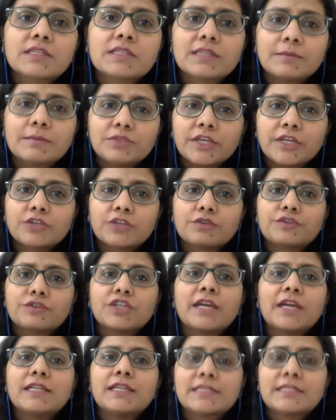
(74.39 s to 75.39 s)
subject of
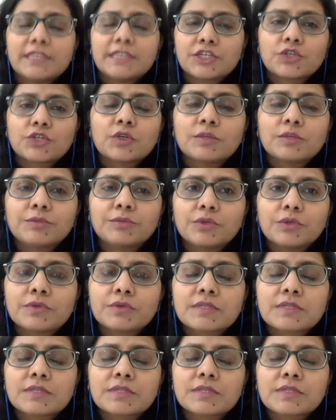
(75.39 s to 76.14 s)
child sexual abuse?